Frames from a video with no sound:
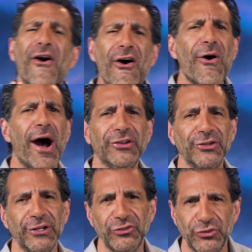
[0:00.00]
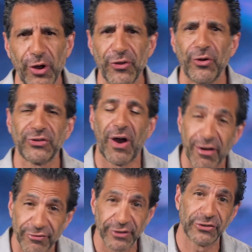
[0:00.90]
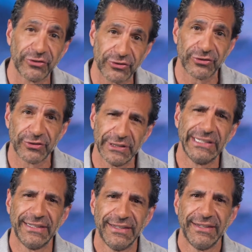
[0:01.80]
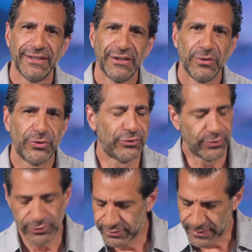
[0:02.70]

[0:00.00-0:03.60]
Oh, how you'll enjoy those harvests. Whew.